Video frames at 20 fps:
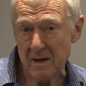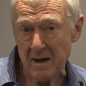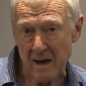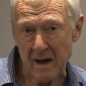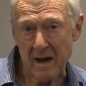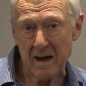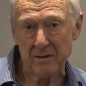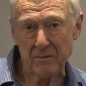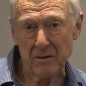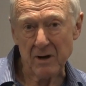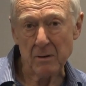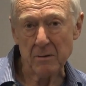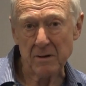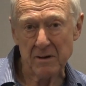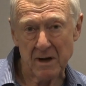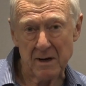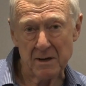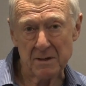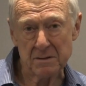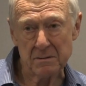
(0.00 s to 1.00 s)
I agree with
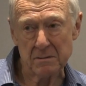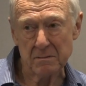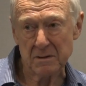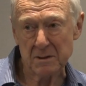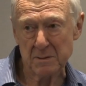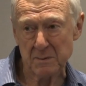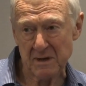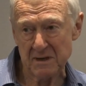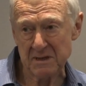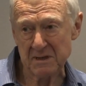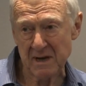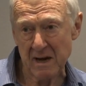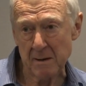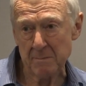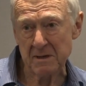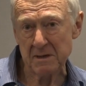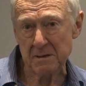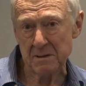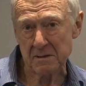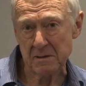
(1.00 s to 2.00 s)
those who express
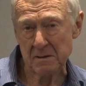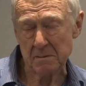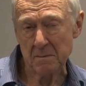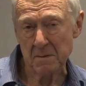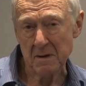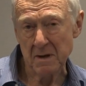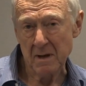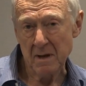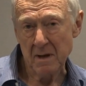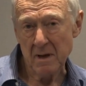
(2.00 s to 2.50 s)
skepticism,